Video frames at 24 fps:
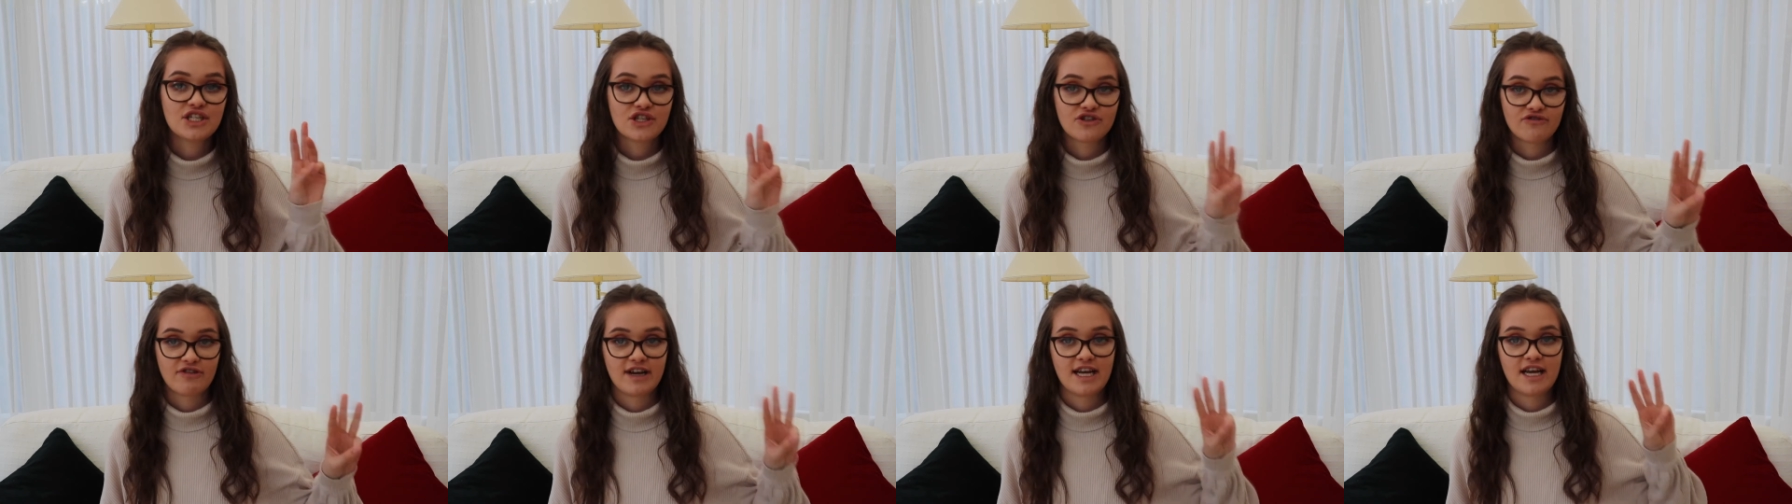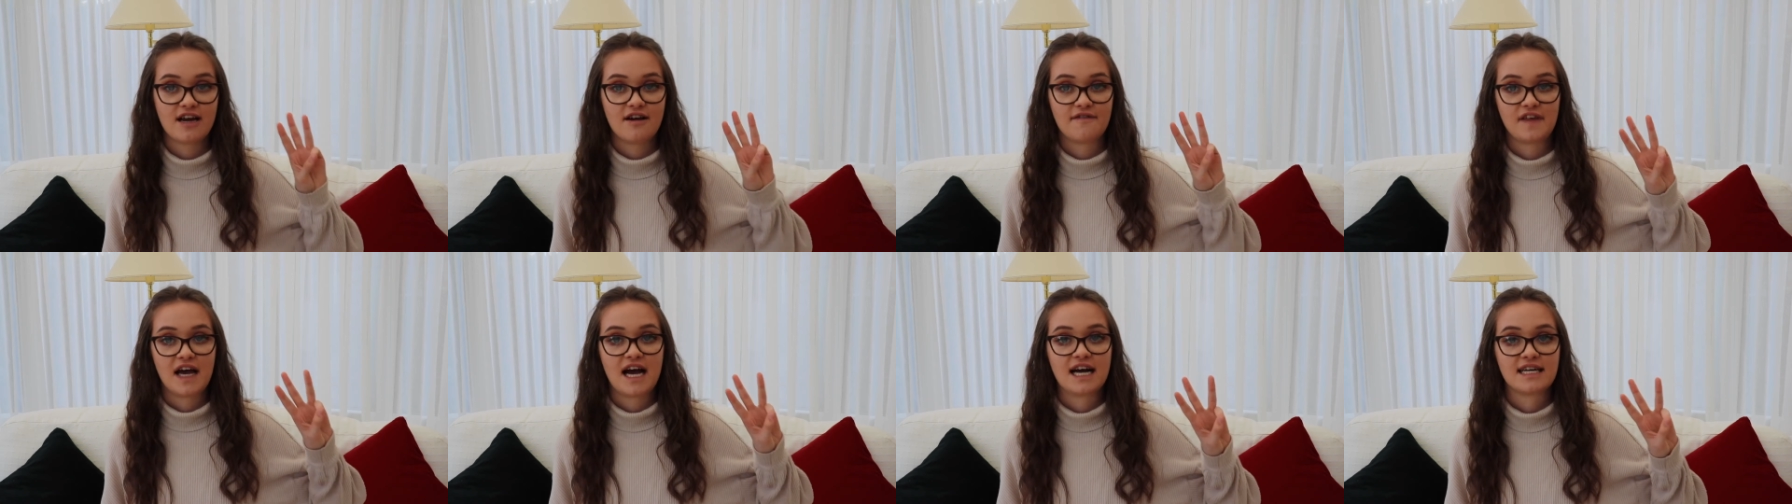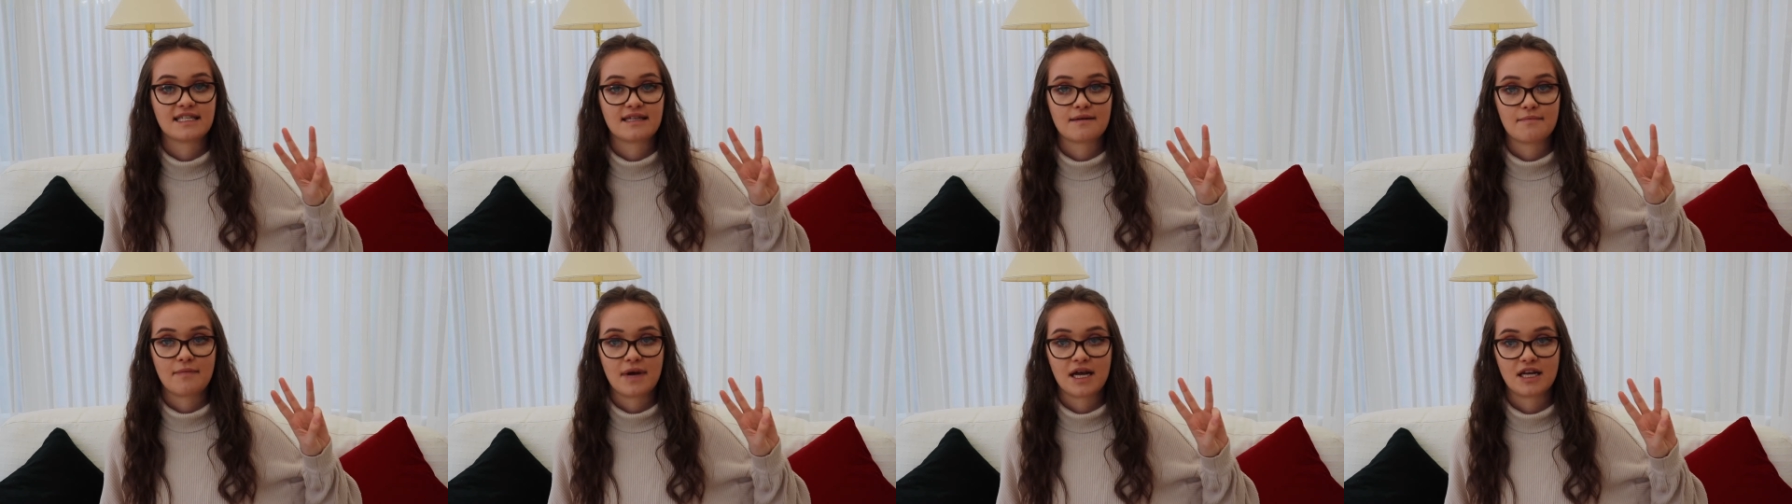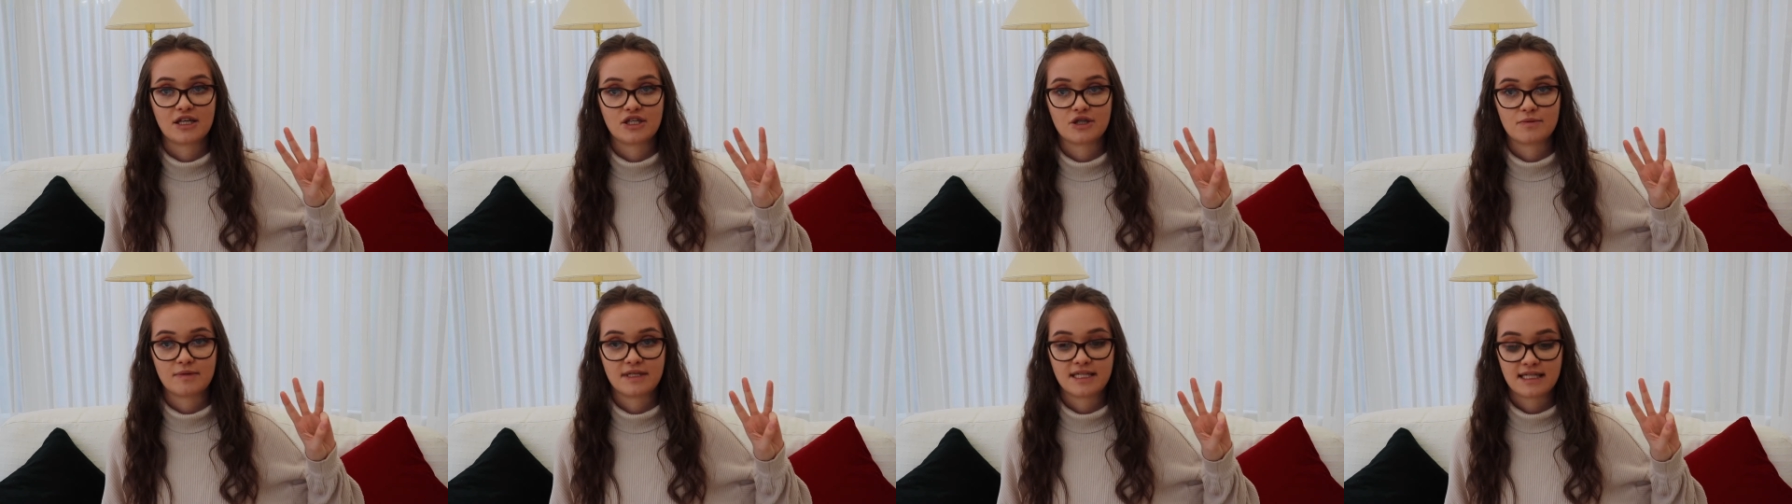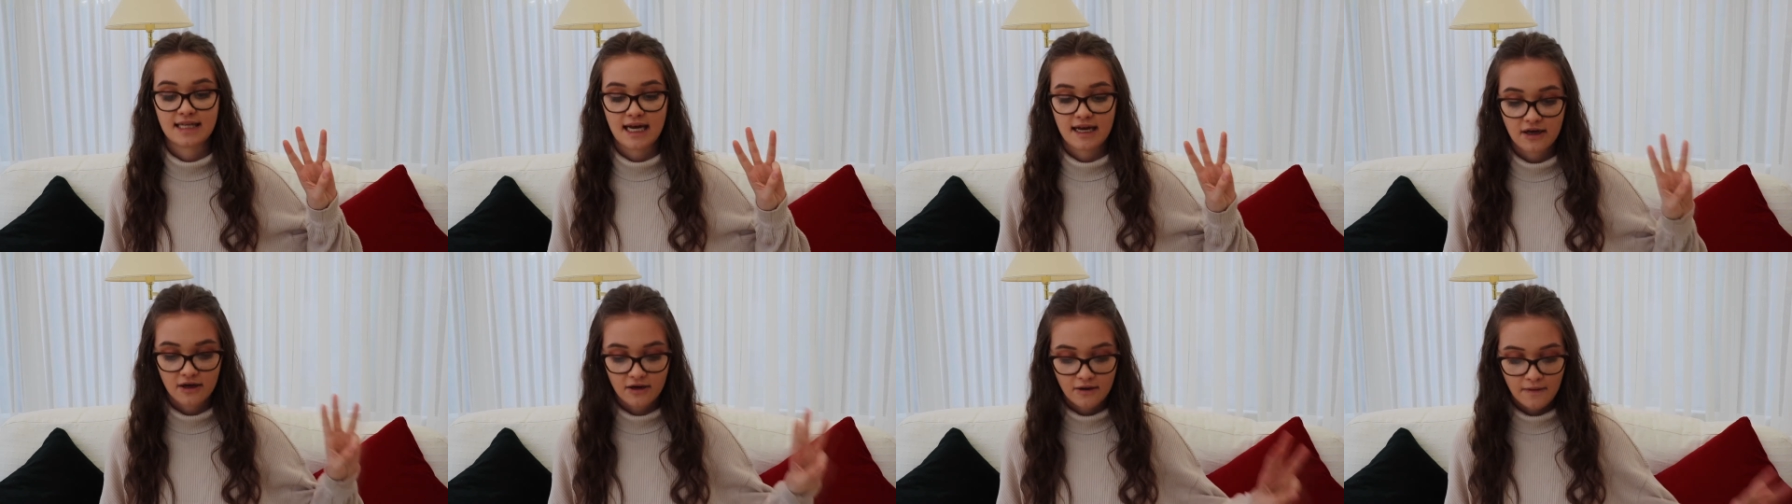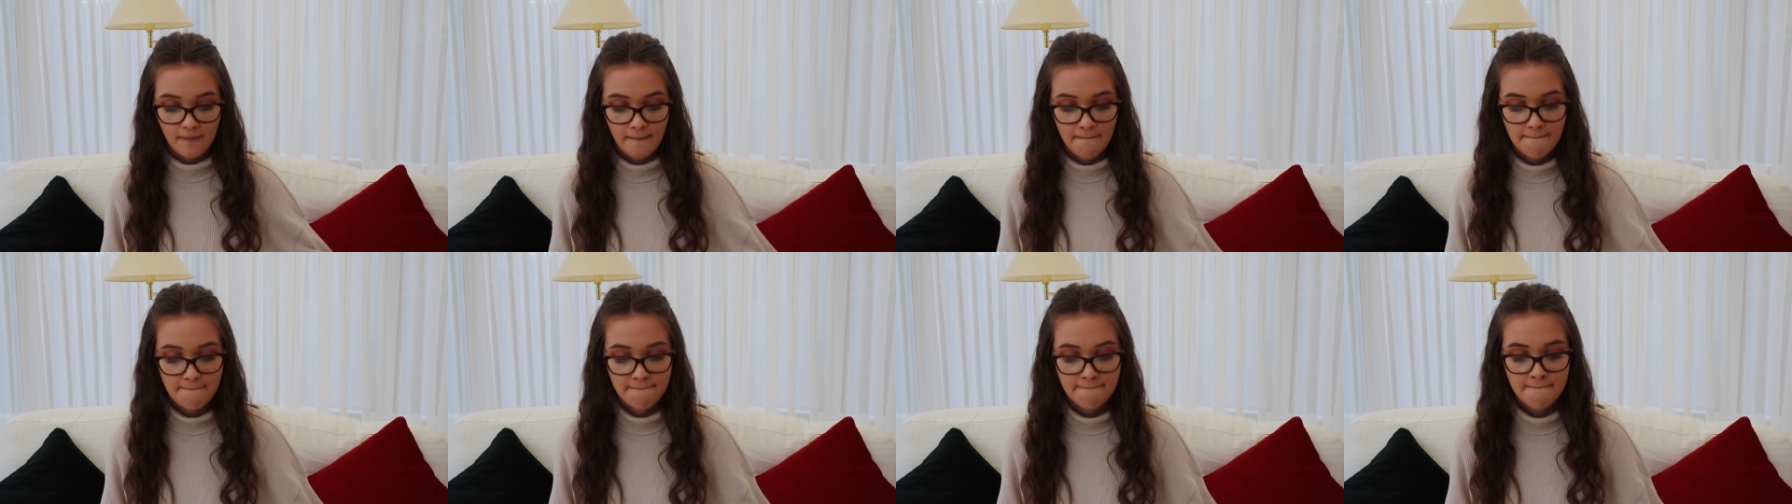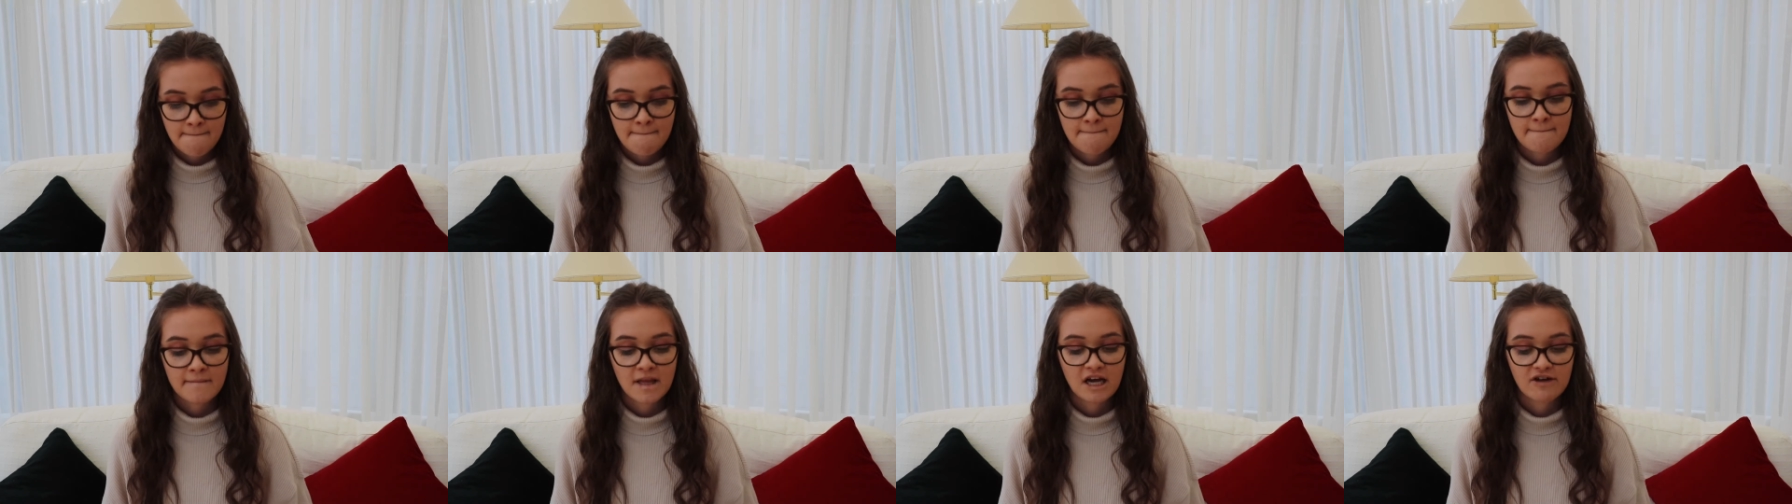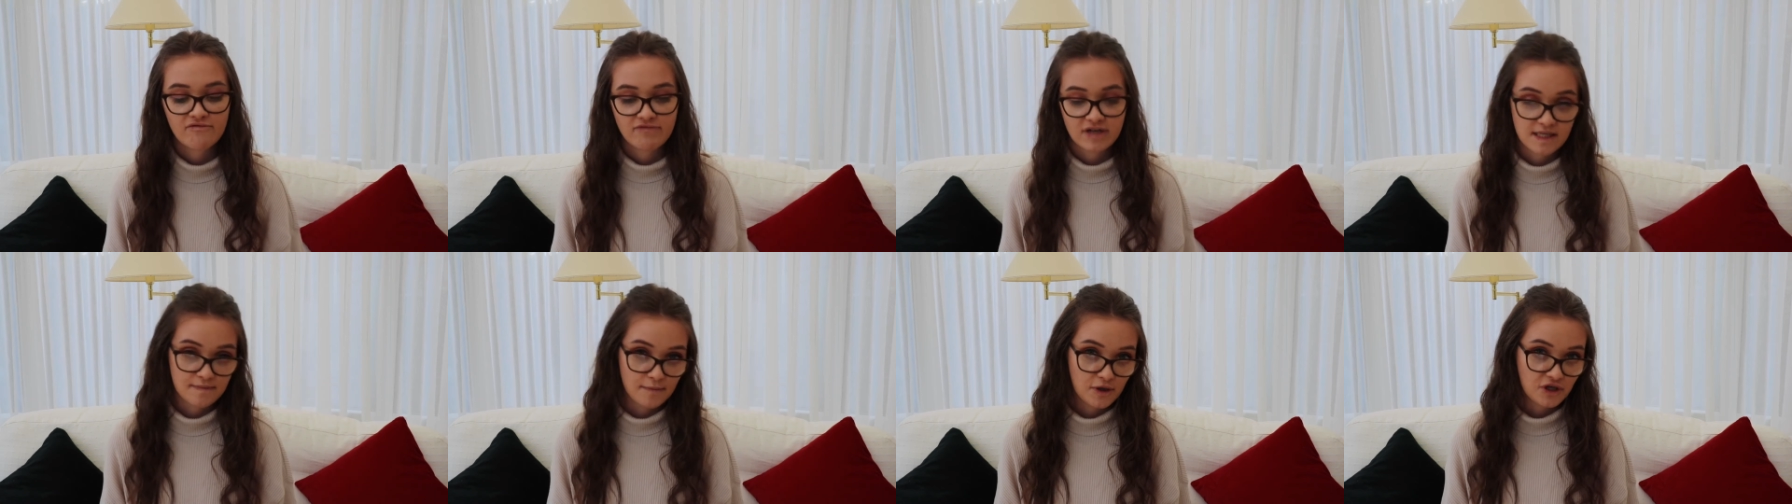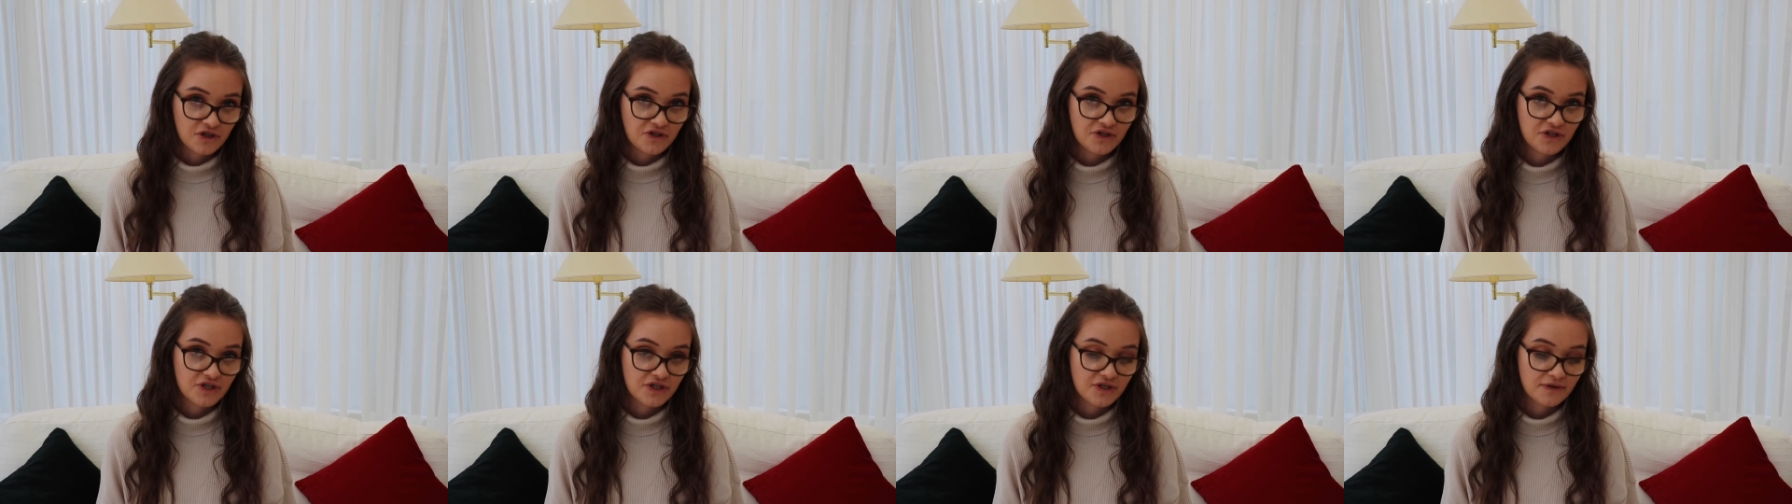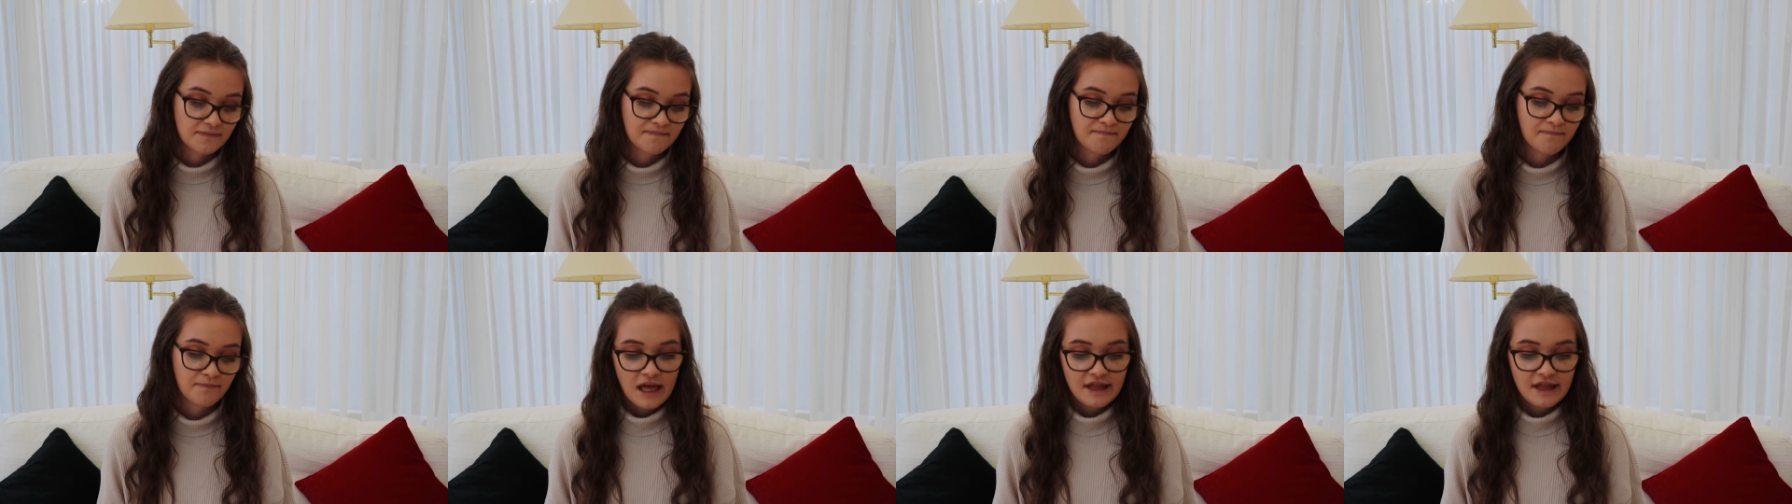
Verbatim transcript: three of the hazard management cycle, response.